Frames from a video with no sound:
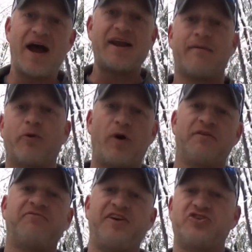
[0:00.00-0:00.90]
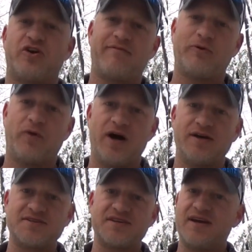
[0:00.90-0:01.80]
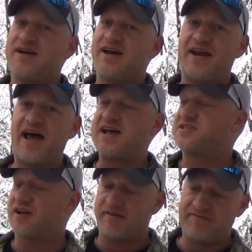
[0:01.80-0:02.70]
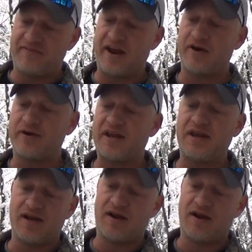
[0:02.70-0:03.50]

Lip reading: #1 feature of it was it has a very